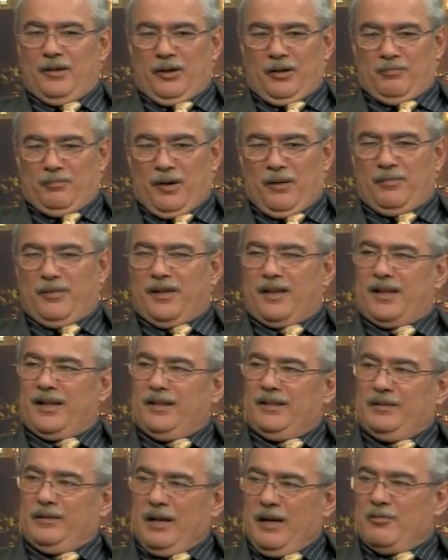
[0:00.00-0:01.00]

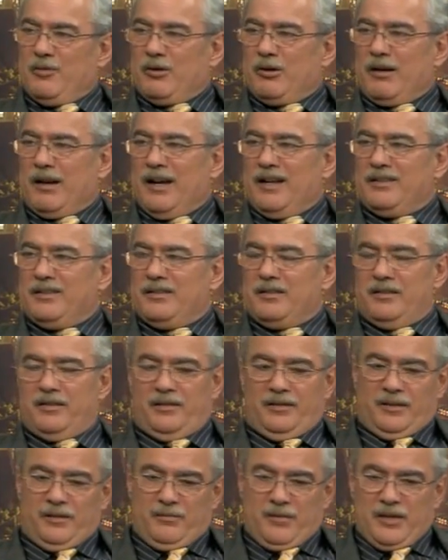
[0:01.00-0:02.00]
Republican, Democrat.
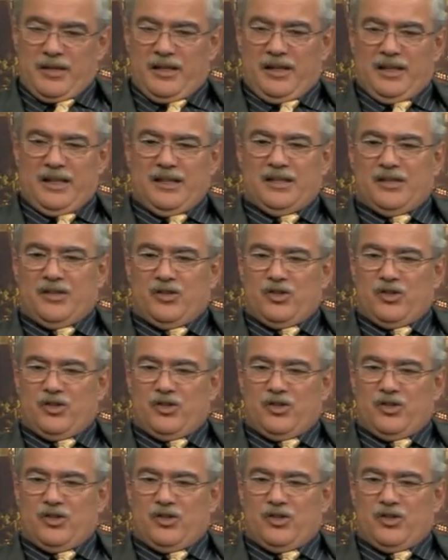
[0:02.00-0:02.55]
In the Middle East,